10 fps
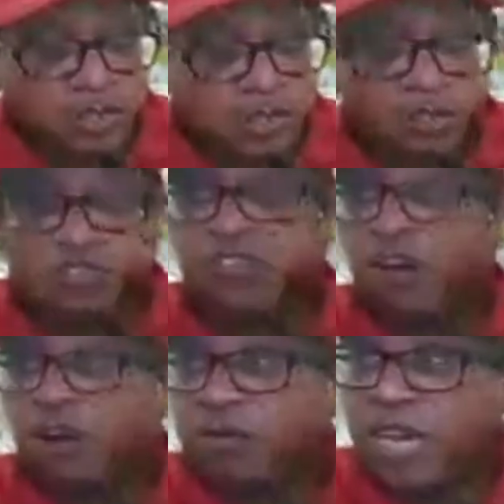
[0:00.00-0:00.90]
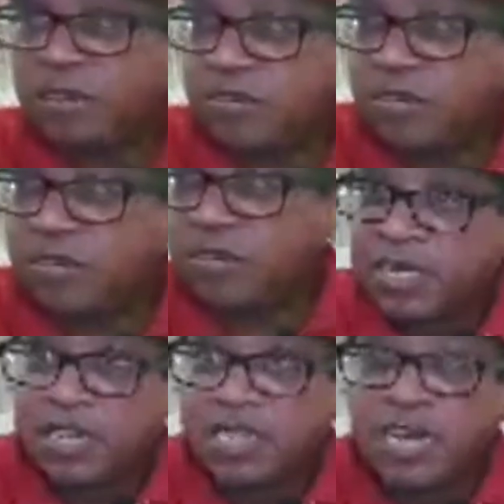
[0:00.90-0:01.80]
the Star of David.
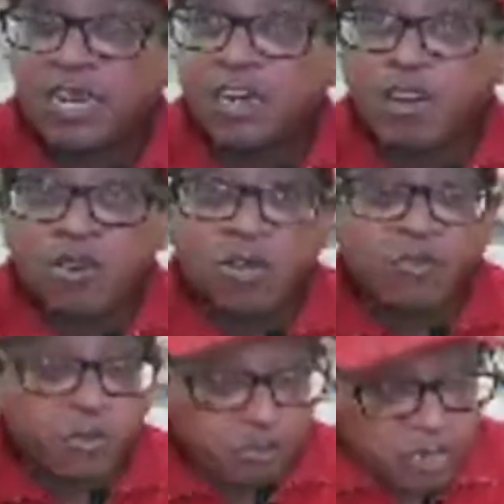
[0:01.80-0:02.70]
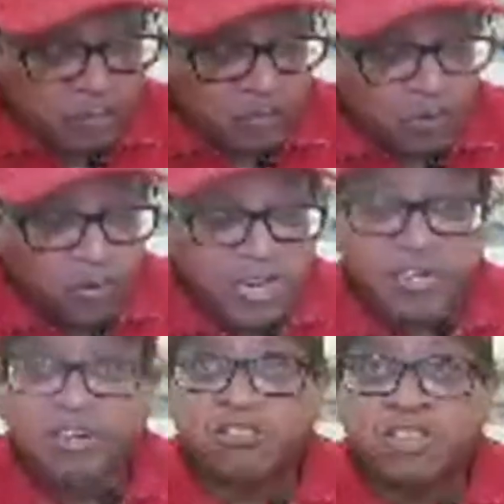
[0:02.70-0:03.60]
Let alone if you if you read
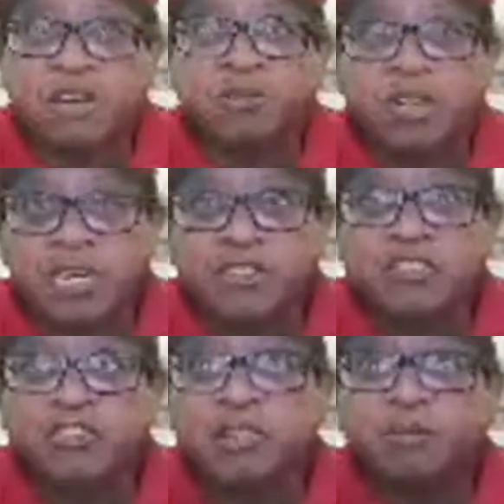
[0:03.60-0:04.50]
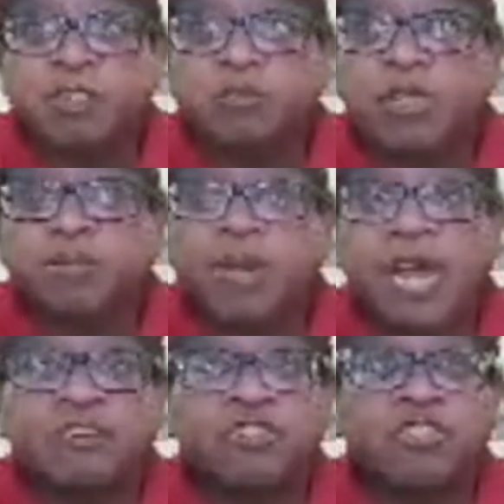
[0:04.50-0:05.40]
the secret relationship between
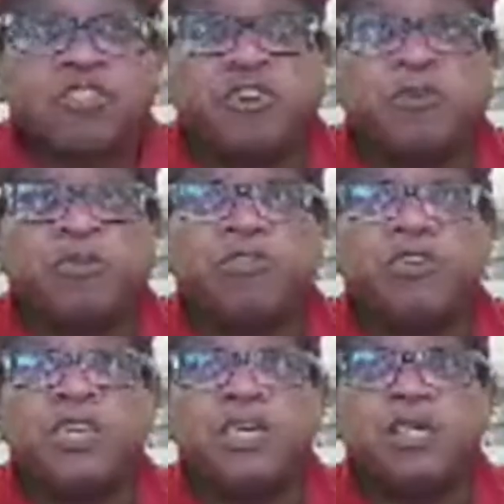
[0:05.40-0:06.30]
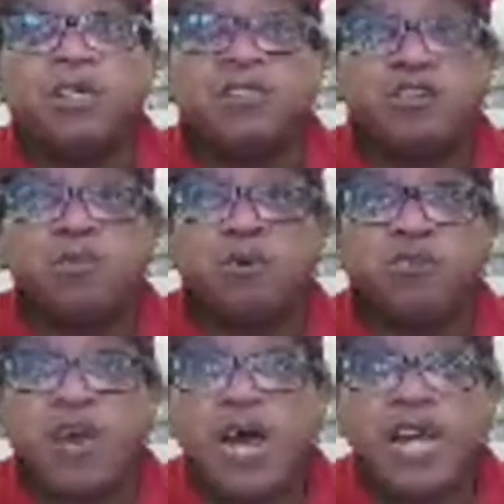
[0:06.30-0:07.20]
blacks and Jews, you will
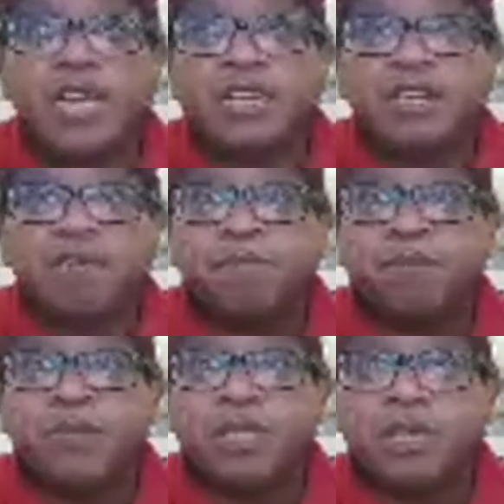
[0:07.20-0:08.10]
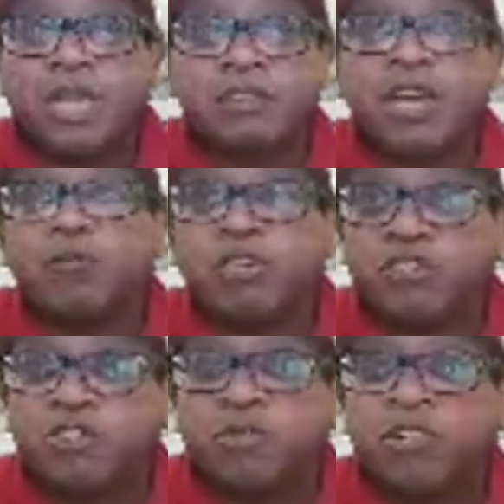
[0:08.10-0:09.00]
find that there were
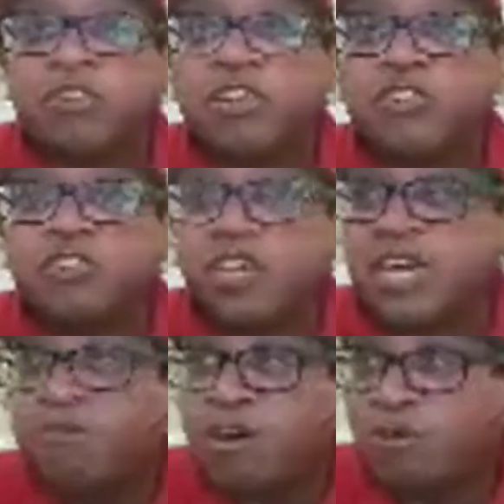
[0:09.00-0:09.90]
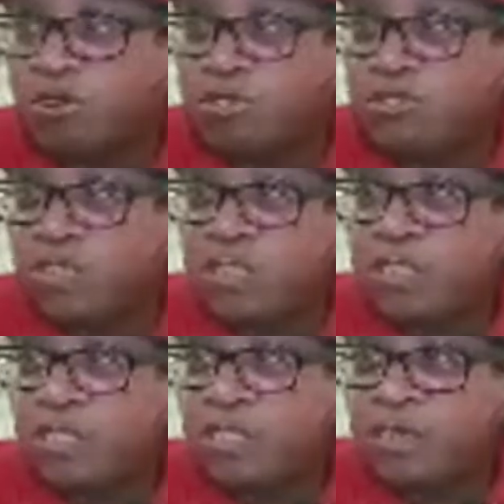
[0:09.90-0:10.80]
Jewish slave owners. Mm
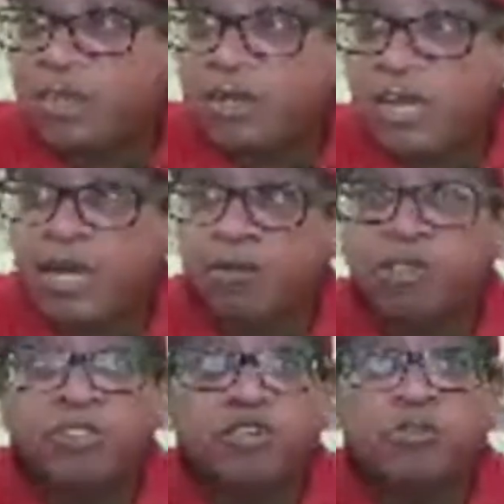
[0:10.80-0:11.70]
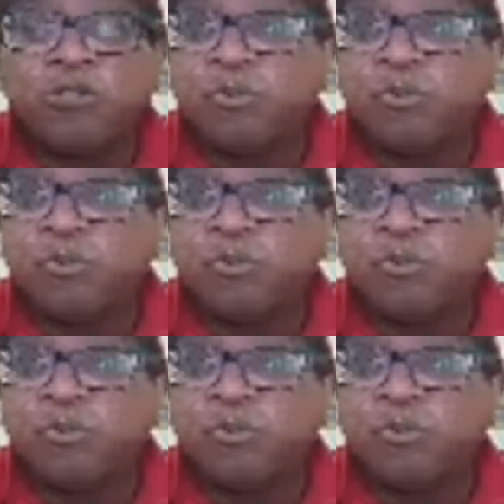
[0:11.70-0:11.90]
-hmm. There were Jews who